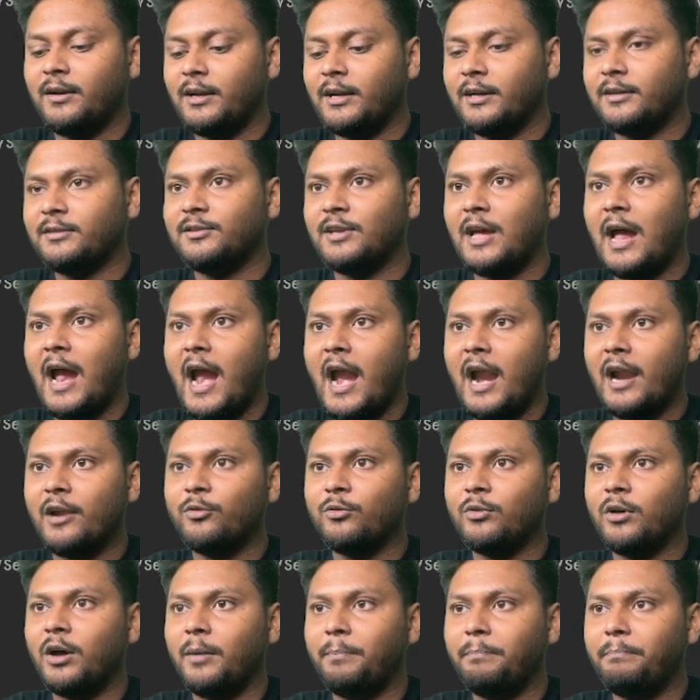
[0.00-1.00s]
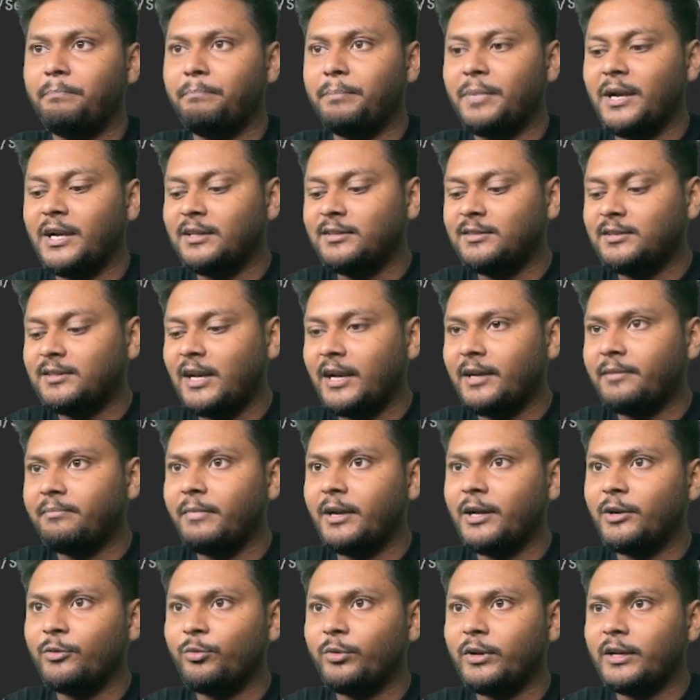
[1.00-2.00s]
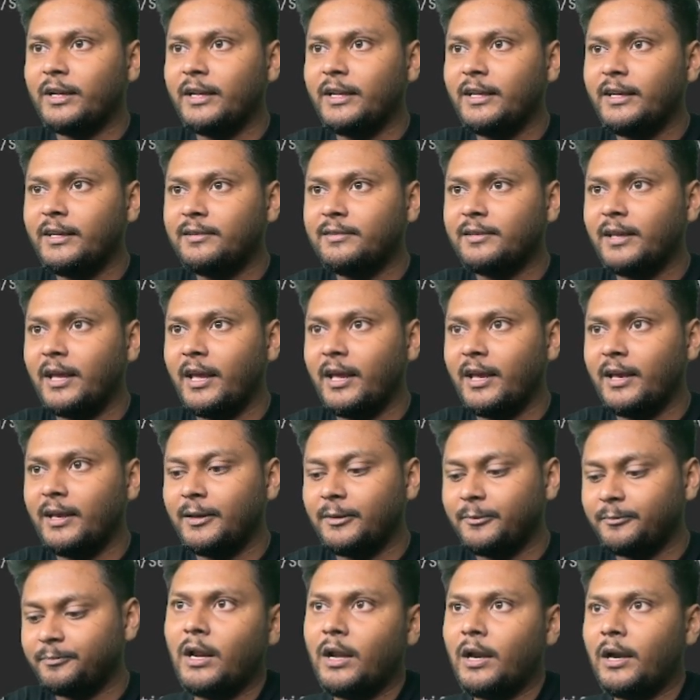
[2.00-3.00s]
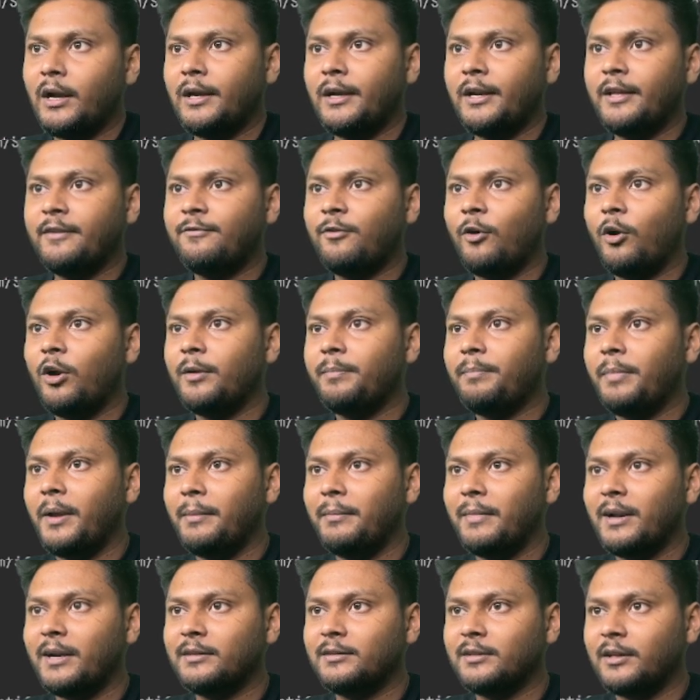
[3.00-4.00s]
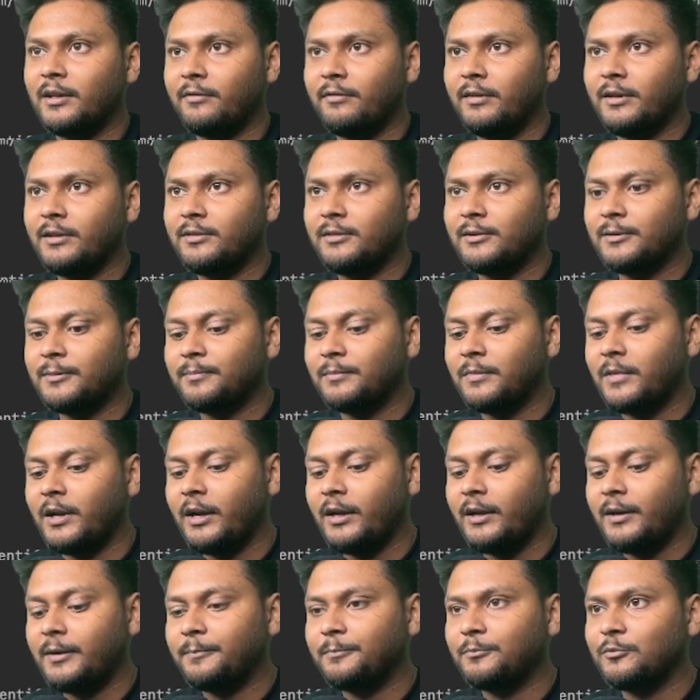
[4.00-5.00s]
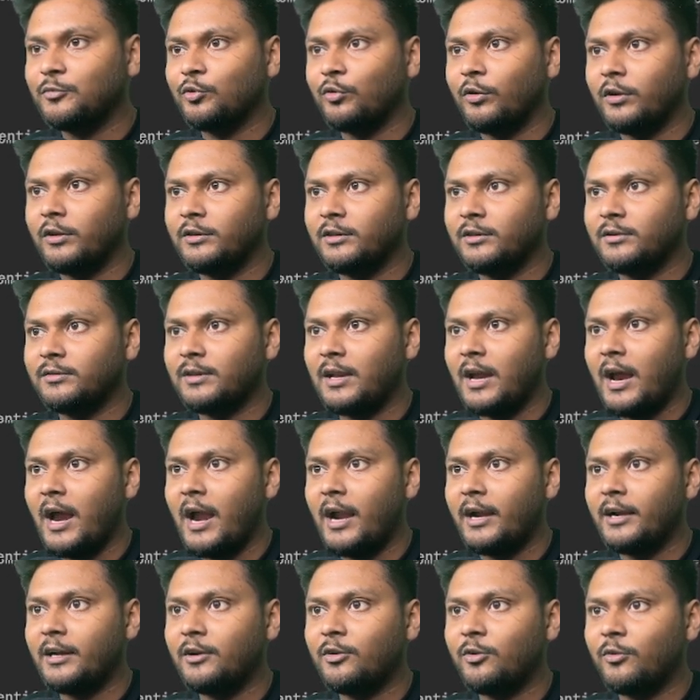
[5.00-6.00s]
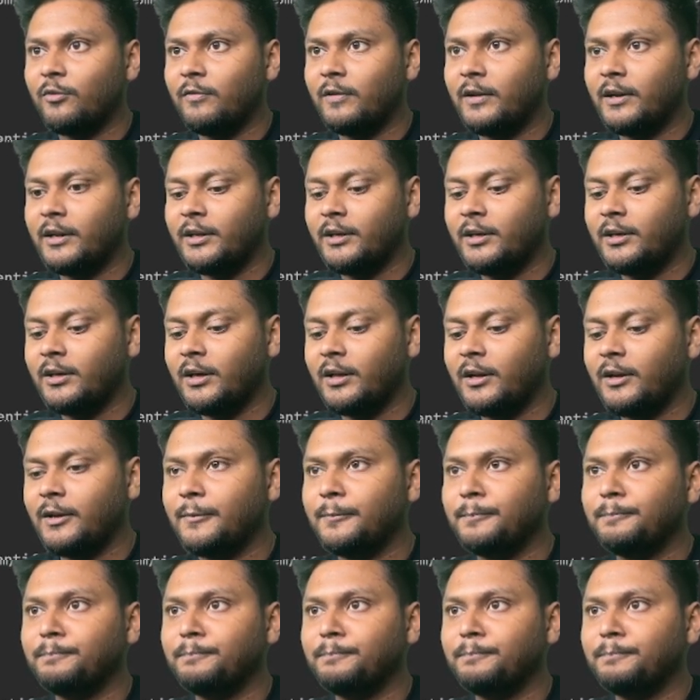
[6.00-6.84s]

Let's add a print statement quickly saying default payment service, right? So I'll just add it over here.